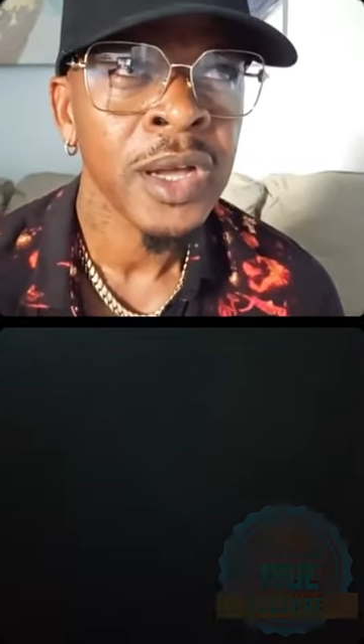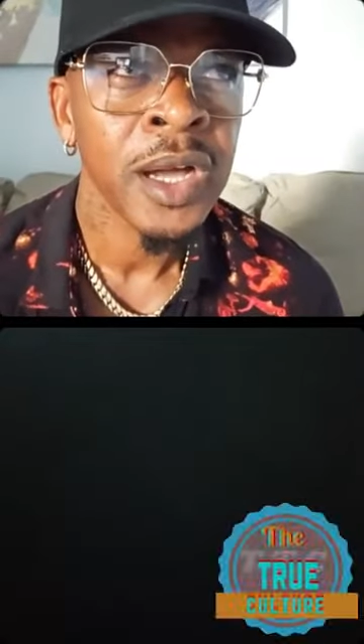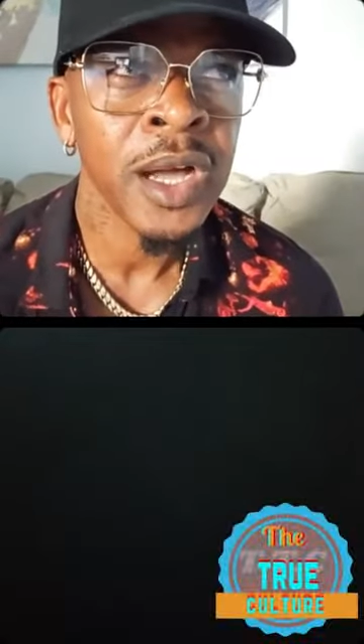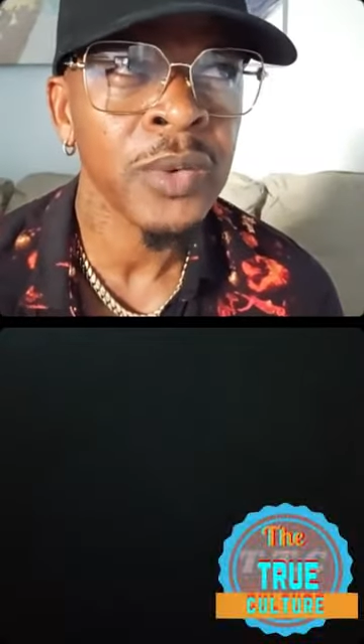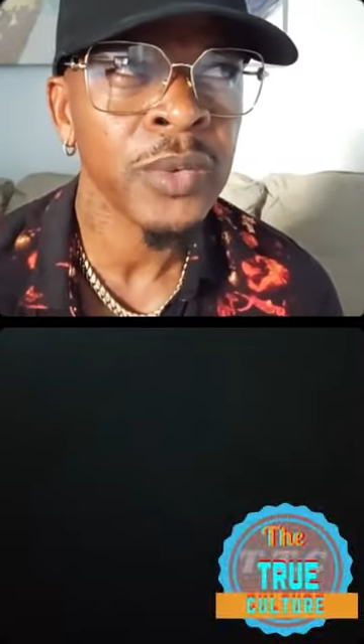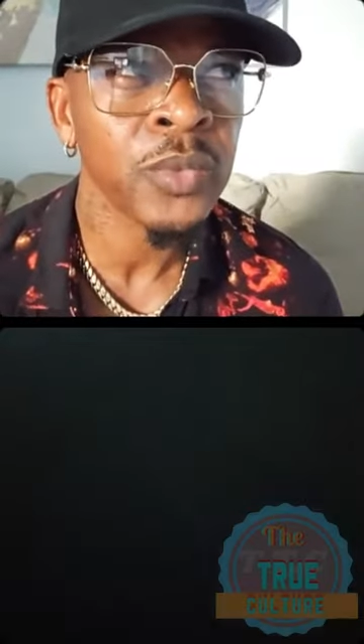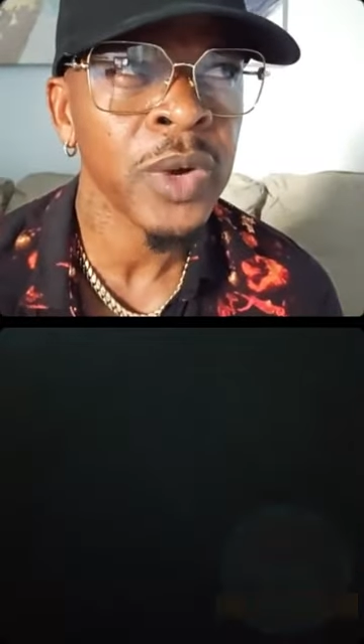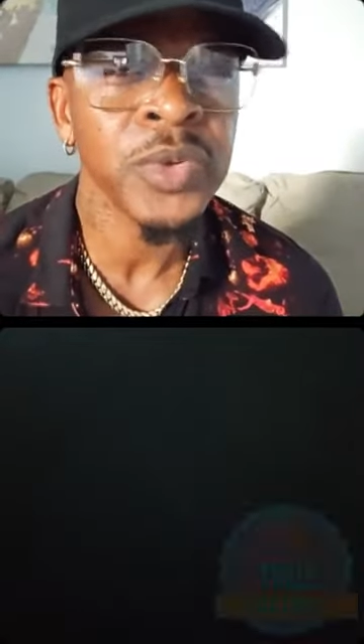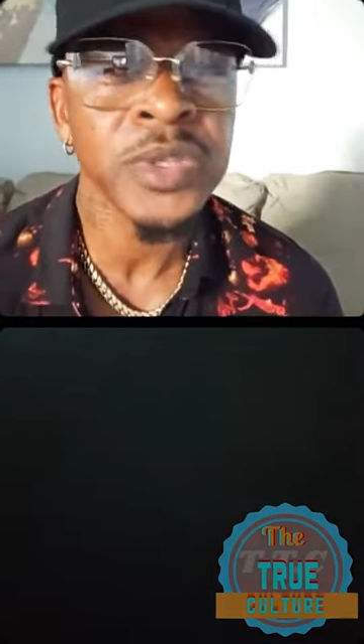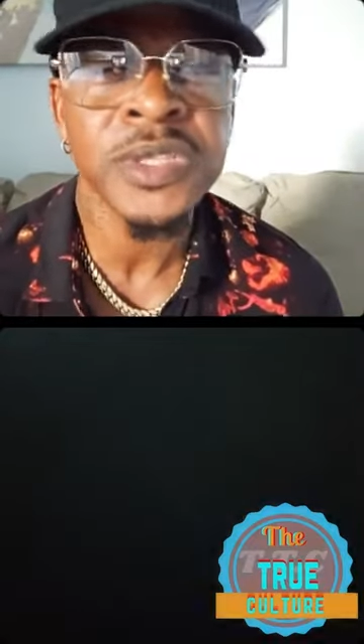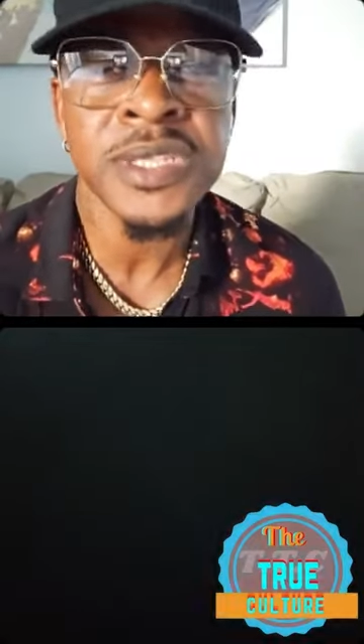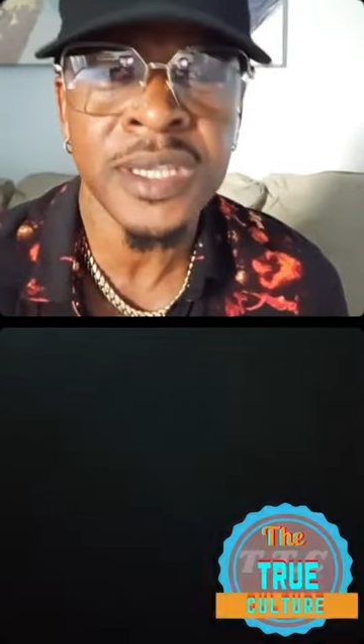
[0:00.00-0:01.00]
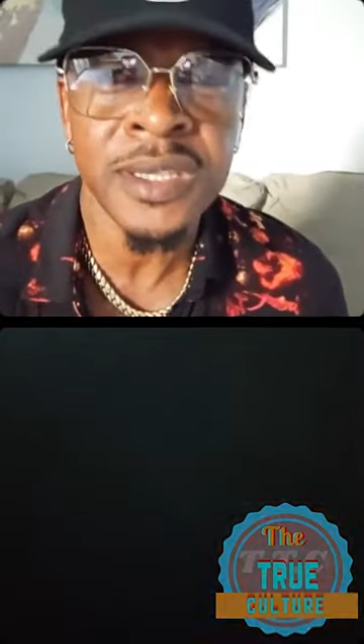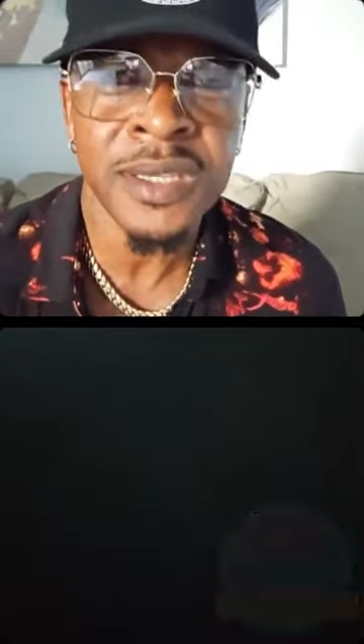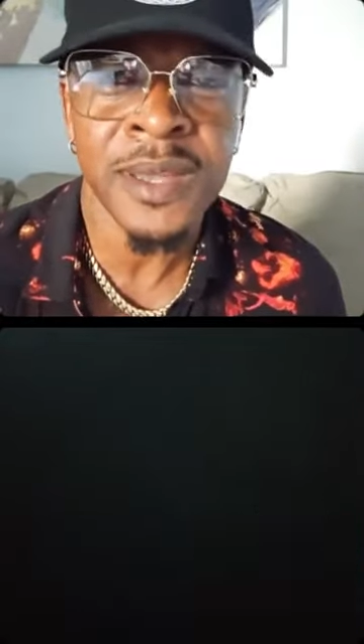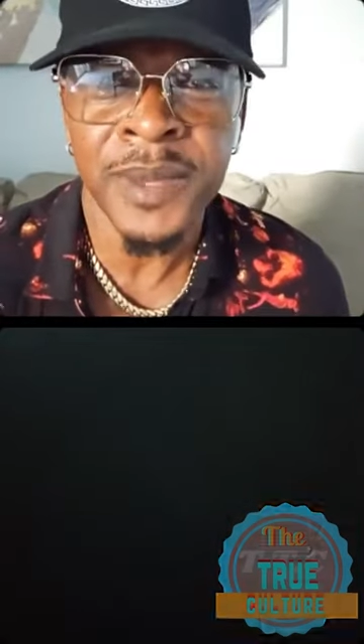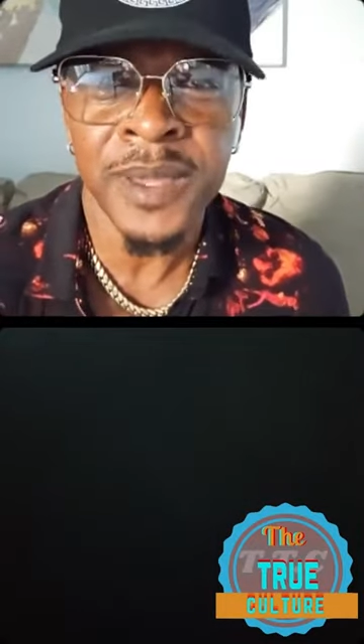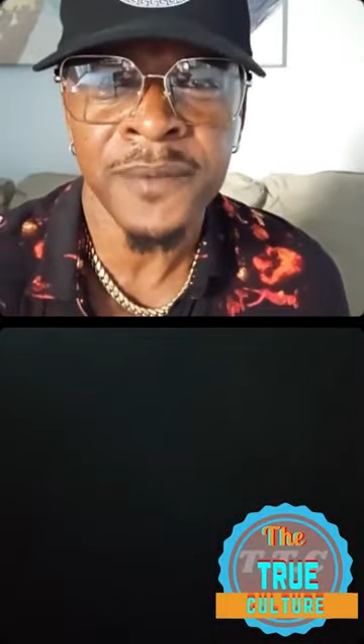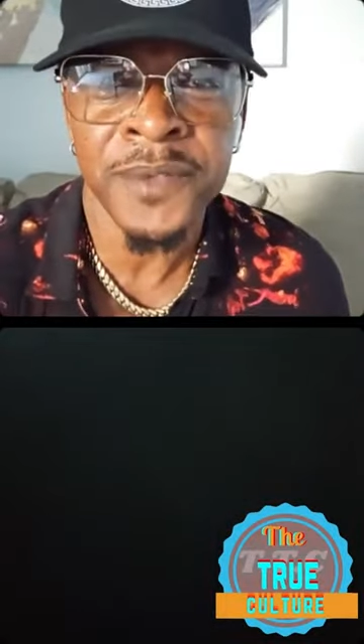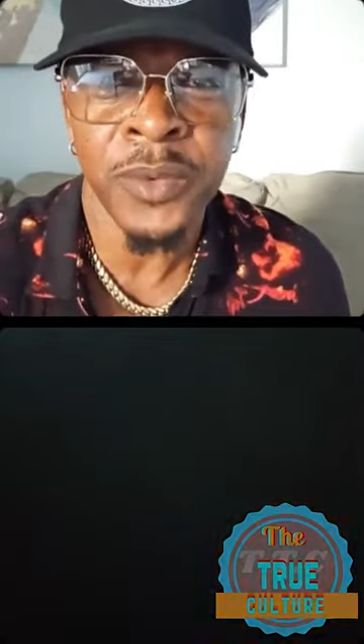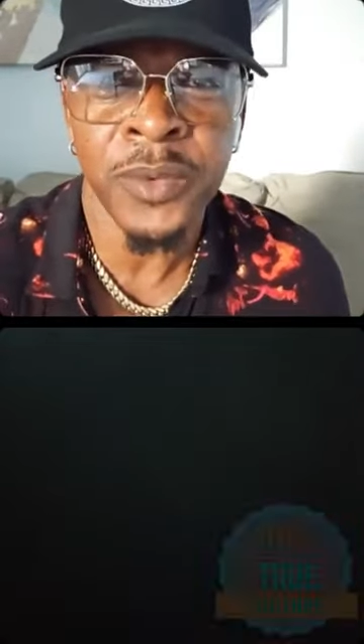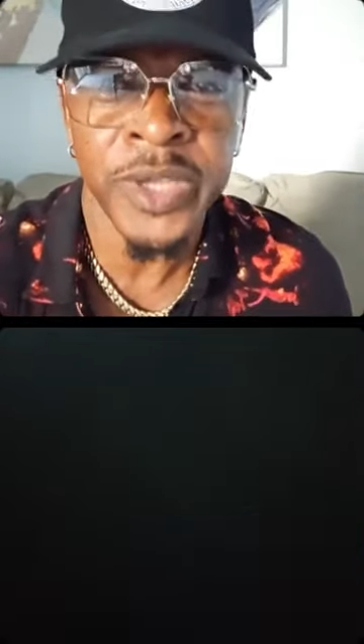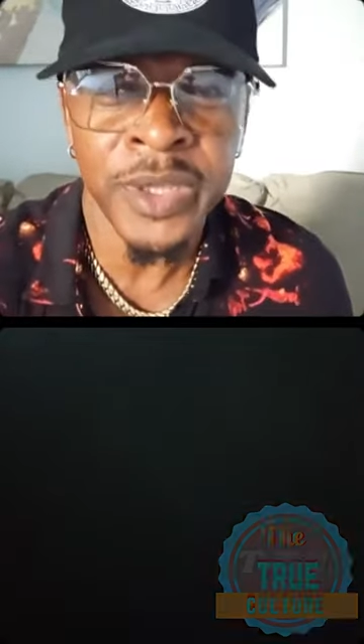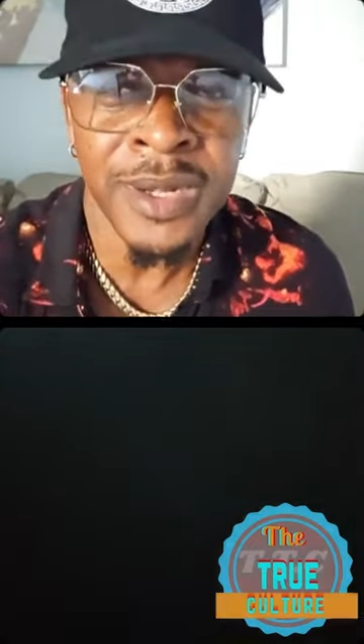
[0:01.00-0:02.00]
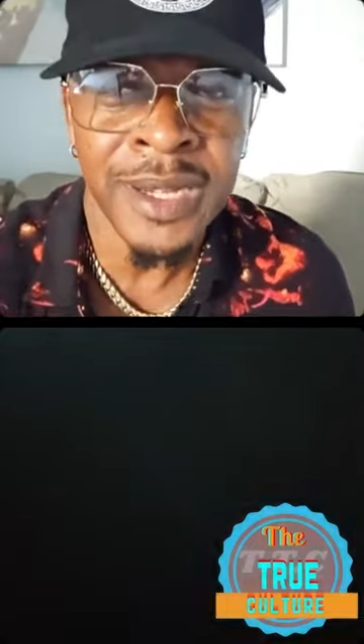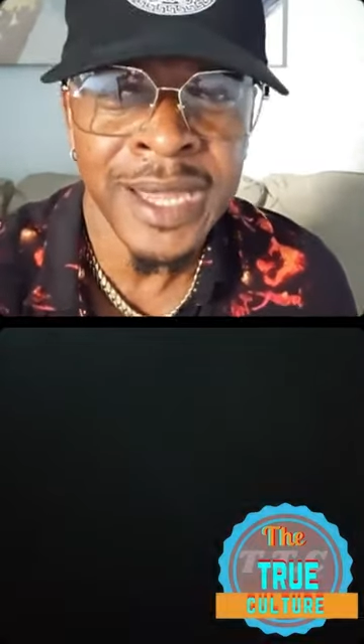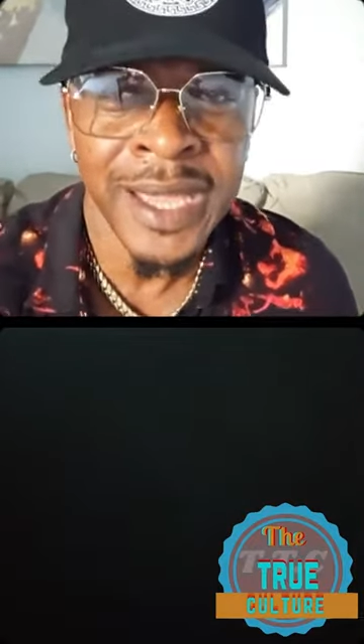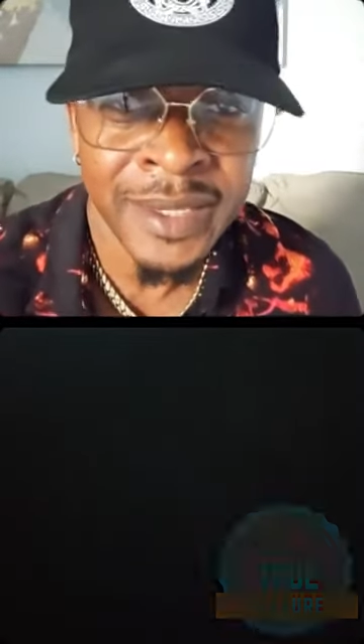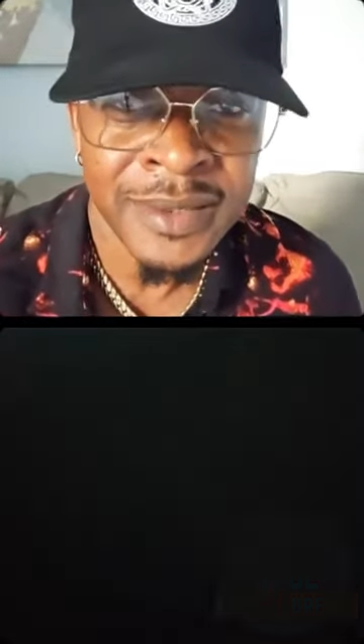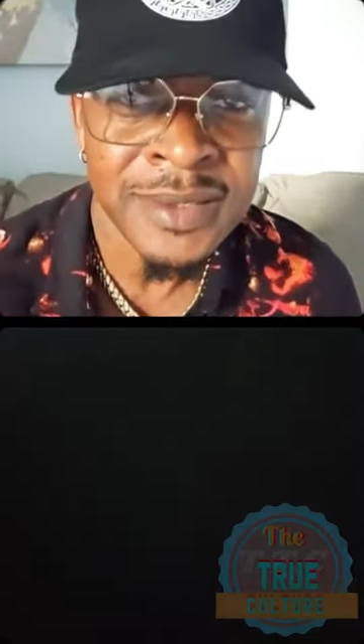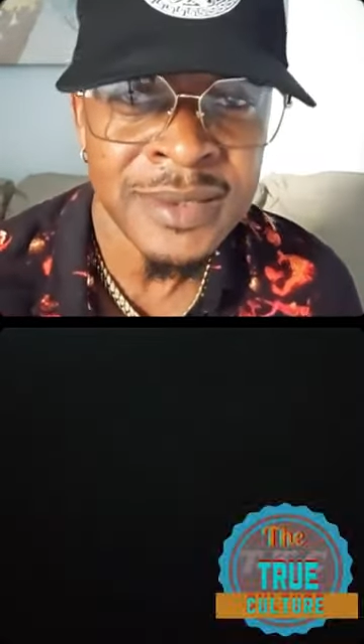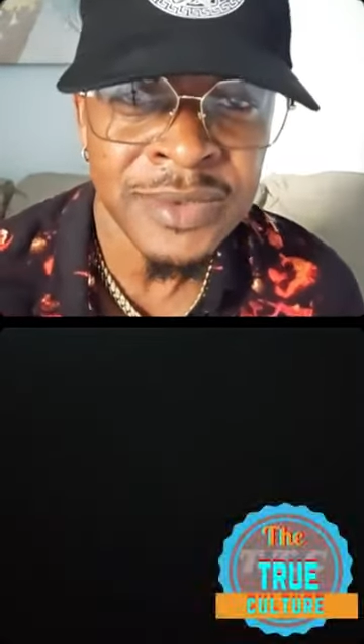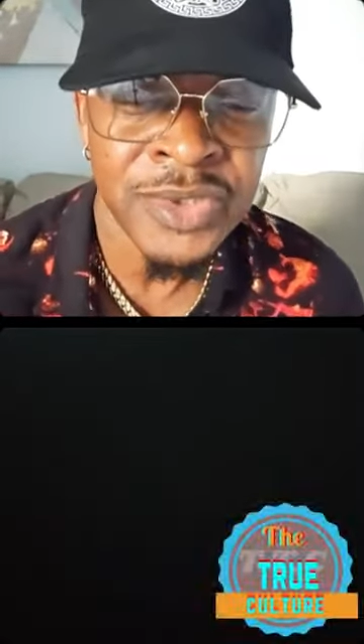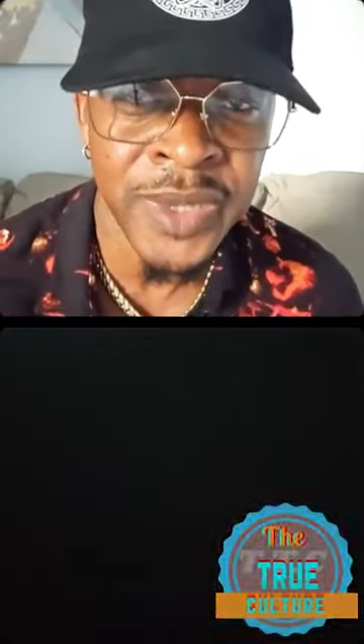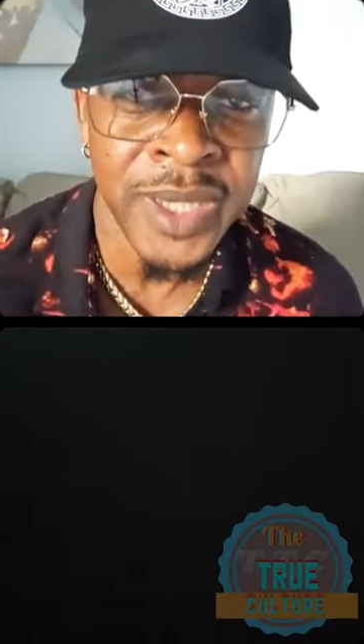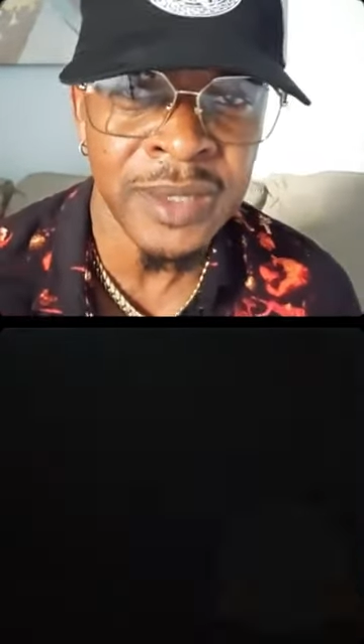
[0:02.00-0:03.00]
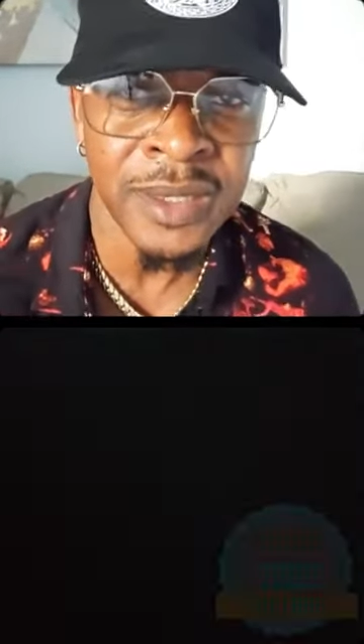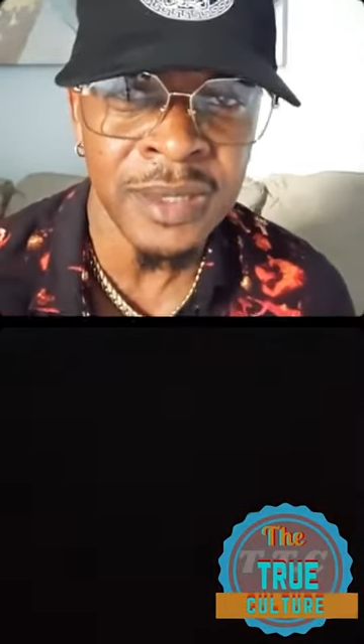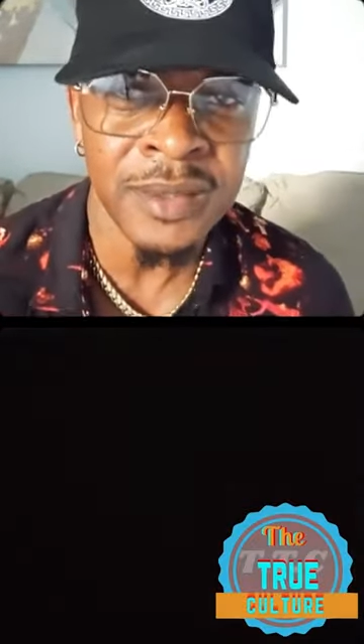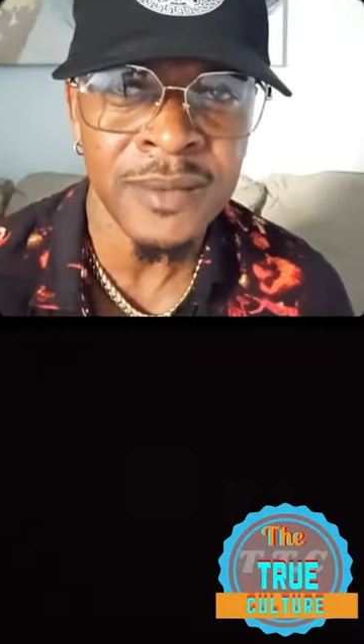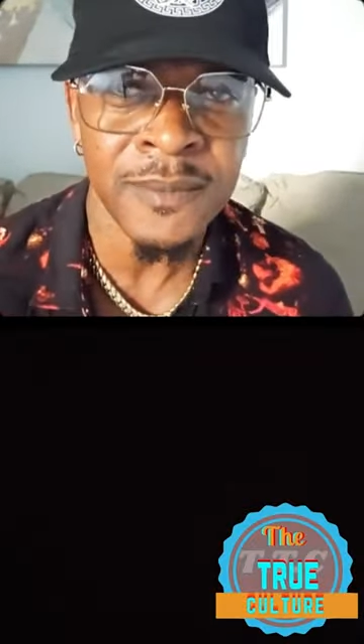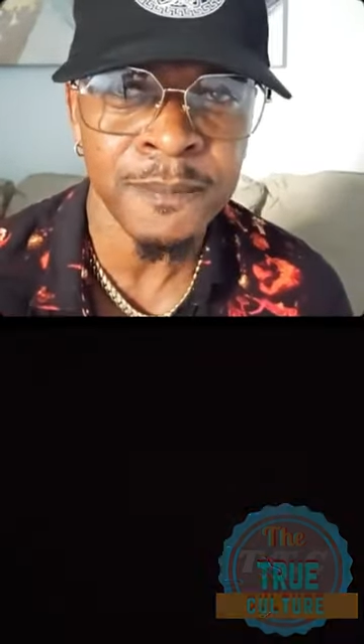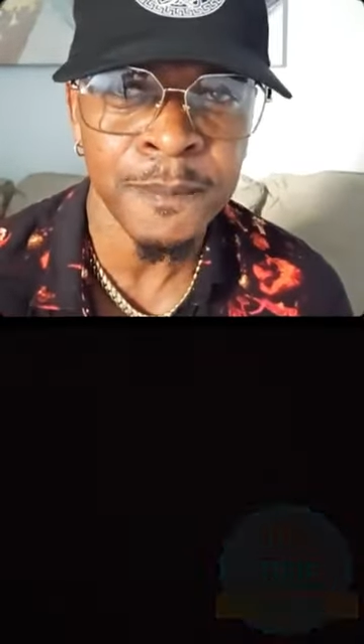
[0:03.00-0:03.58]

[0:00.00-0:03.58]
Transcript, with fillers: How, what would you say to them if they were your clients trying to get